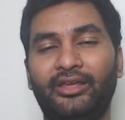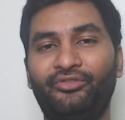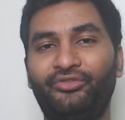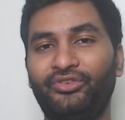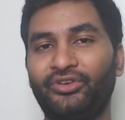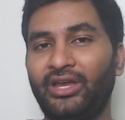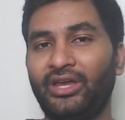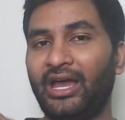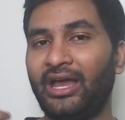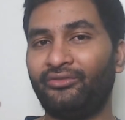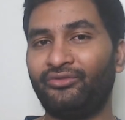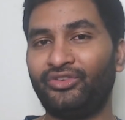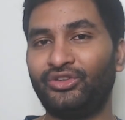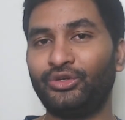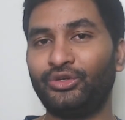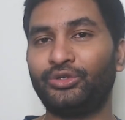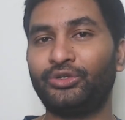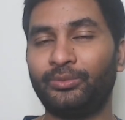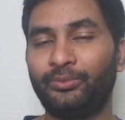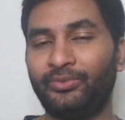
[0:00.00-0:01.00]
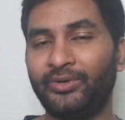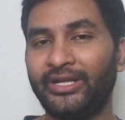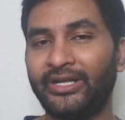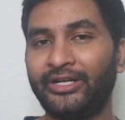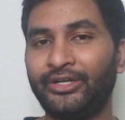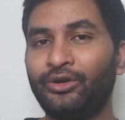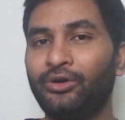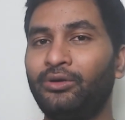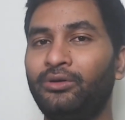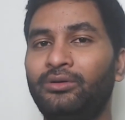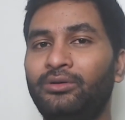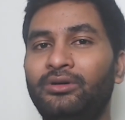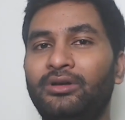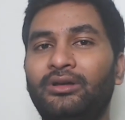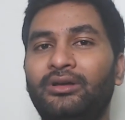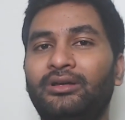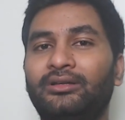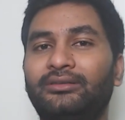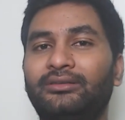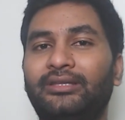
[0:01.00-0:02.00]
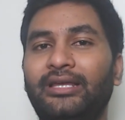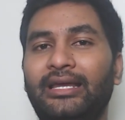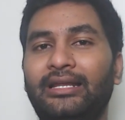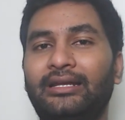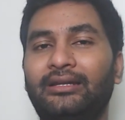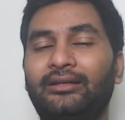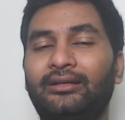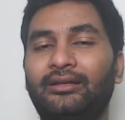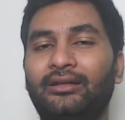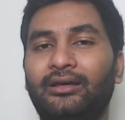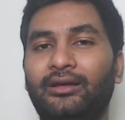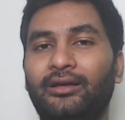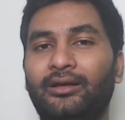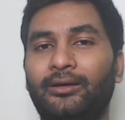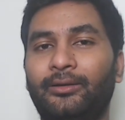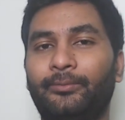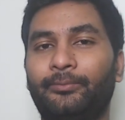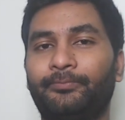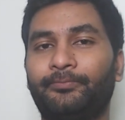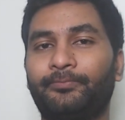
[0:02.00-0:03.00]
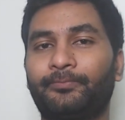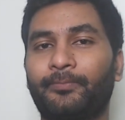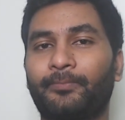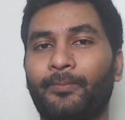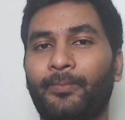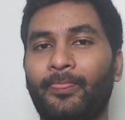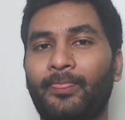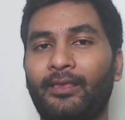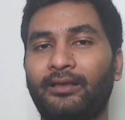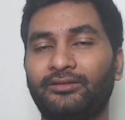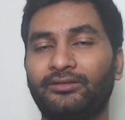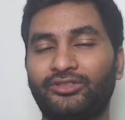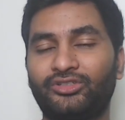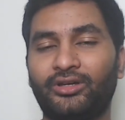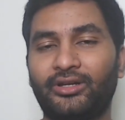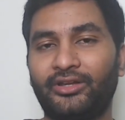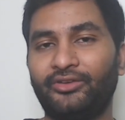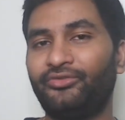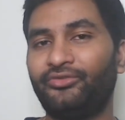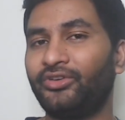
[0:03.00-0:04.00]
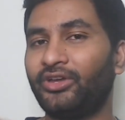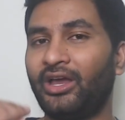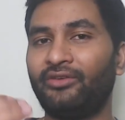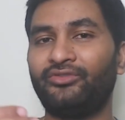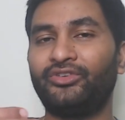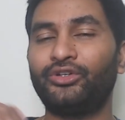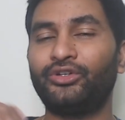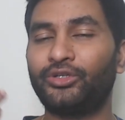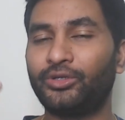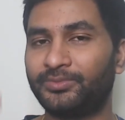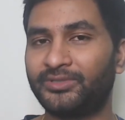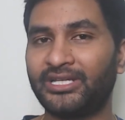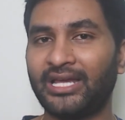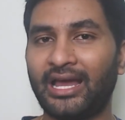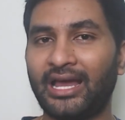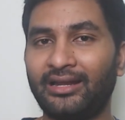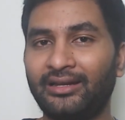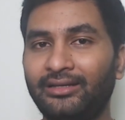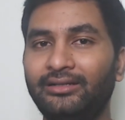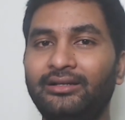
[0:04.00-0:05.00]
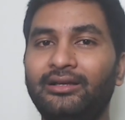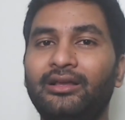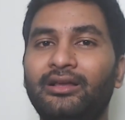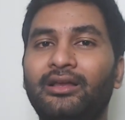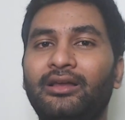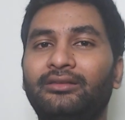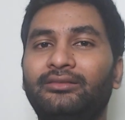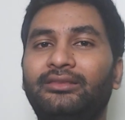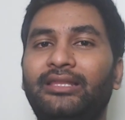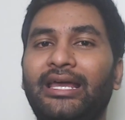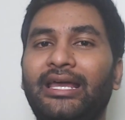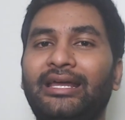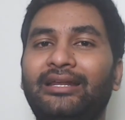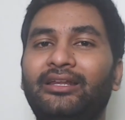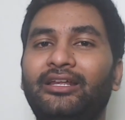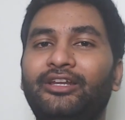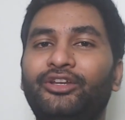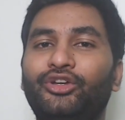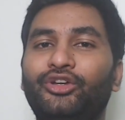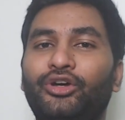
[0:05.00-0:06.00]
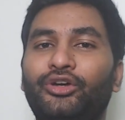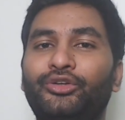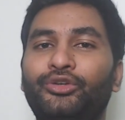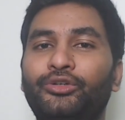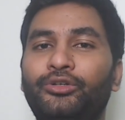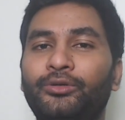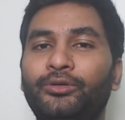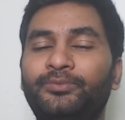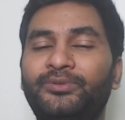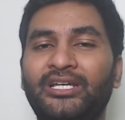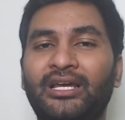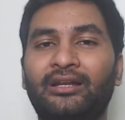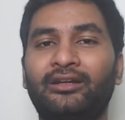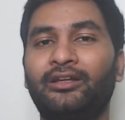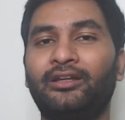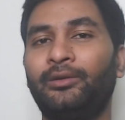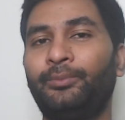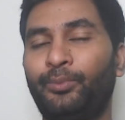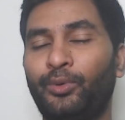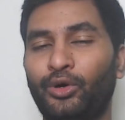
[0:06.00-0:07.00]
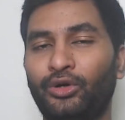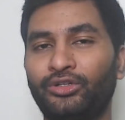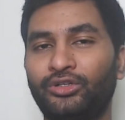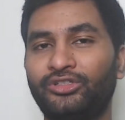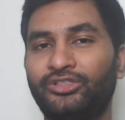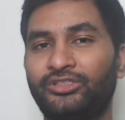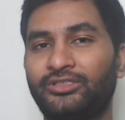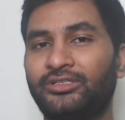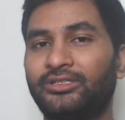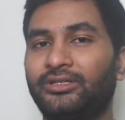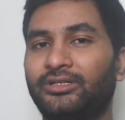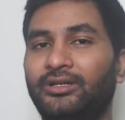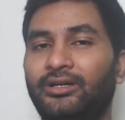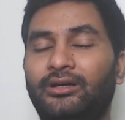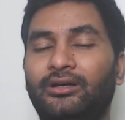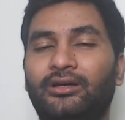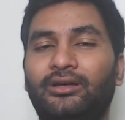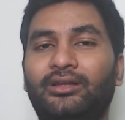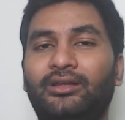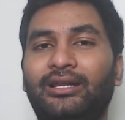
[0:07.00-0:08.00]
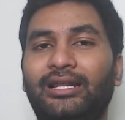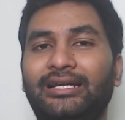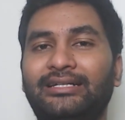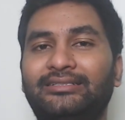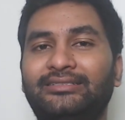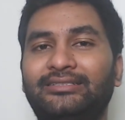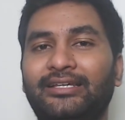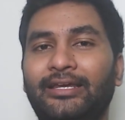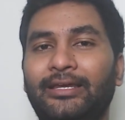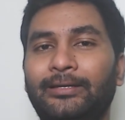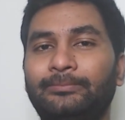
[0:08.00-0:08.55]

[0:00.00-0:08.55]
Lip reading: you have YouTube video, then if you have YouTube channel, then in your YouTube channel post let's say